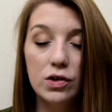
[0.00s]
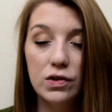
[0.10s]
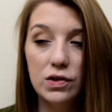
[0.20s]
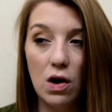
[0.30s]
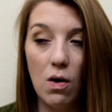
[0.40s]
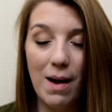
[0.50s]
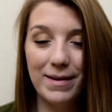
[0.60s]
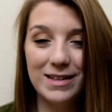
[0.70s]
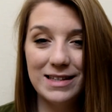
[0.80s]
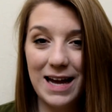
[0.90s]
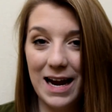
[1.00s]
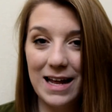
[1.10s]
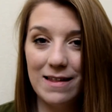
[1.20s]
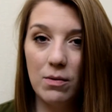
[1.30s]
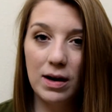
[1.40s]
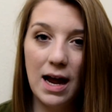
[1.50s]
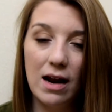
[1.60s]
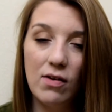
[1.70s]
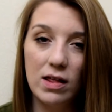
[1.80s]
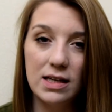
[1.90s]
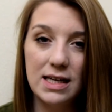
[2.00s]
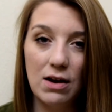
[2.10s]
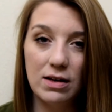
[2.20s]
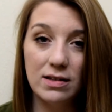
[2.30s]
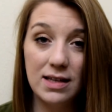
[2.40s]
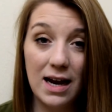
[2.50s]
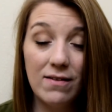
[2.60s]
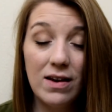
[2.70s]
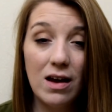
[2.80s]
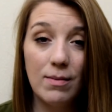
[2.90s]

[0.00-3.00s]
So I'm excited that we're kind of on the downhill side of it.